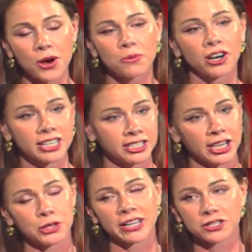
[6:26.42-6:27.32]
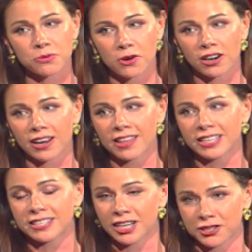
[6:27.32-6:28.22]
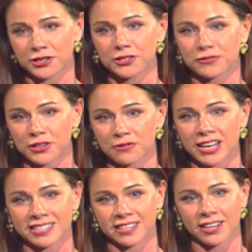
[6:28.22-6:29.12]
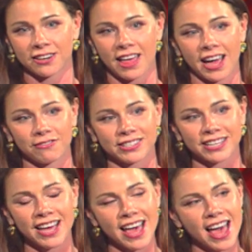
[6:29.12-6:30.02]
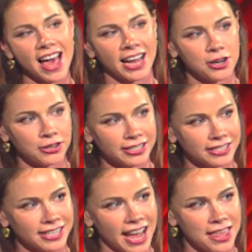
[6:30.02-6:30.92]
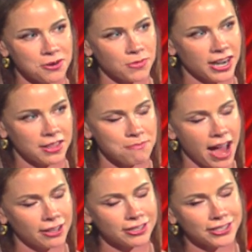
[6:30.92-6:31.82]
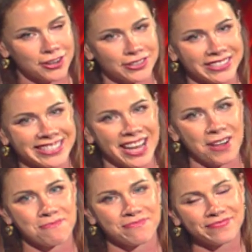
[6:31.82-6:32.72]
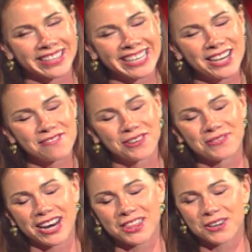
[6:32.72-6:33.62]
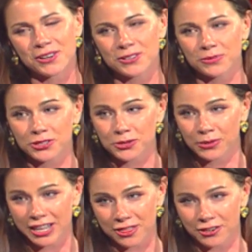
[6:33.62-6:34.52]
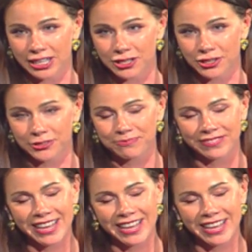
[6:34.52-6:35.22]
while continuing to work on these issues for the rest of their lives. I noticed today that one of the milestones for one of the goals was 2032,